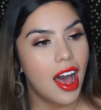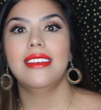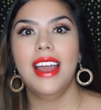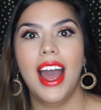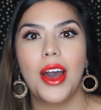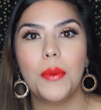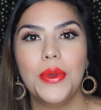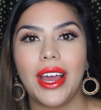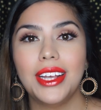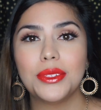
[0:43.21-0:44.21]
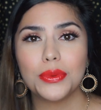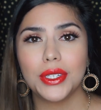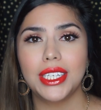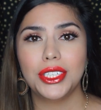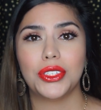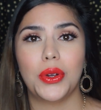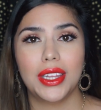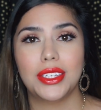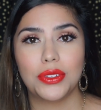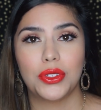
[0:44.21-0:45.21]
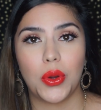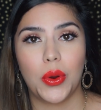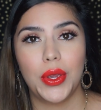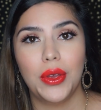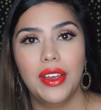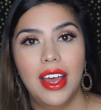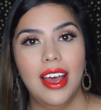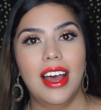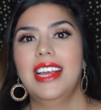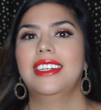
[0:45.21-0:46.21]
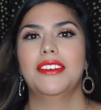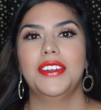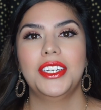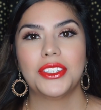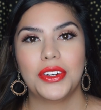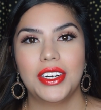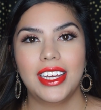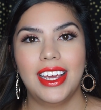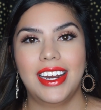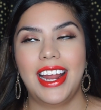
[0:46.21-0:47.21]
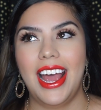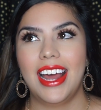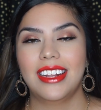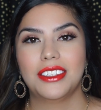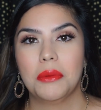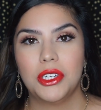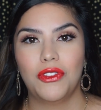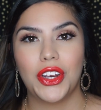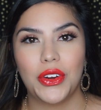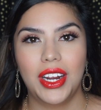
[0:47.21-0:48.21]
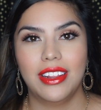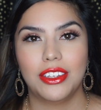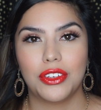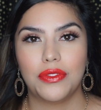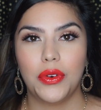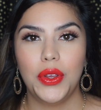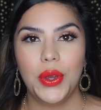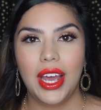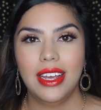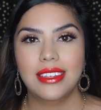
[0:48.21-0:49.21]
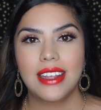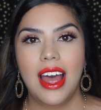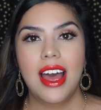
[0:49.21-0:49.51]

Yeah, I hope you guys really enjoyed this tutorial. I definitely enjoyed it and had so much fun creating this look for you guys.